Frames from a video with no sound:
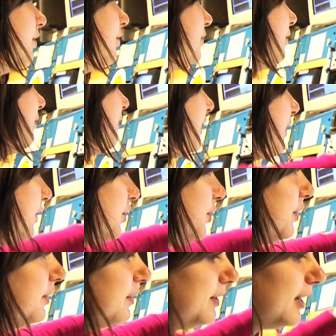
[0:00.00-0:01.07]
So this is
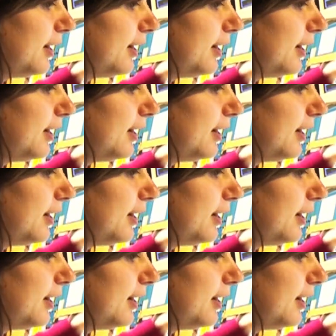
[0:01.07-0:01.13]
just the